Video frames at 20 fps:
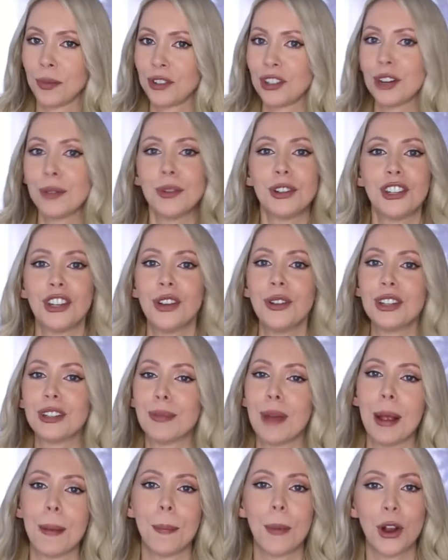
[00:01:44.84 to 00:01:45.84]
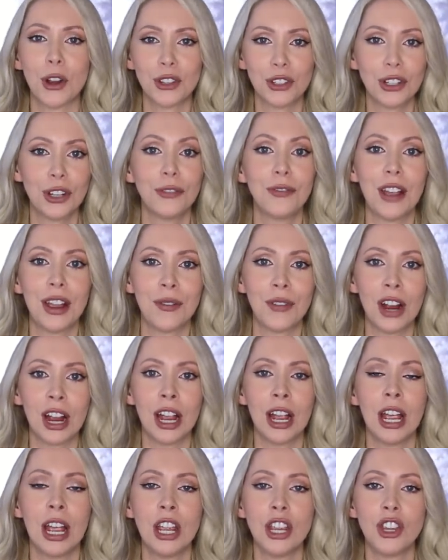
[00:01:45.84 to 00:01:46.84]
Option number two is my personal
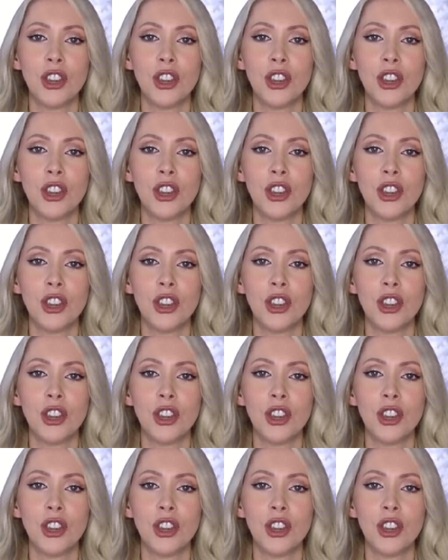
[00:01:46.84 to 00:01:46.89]
favorite.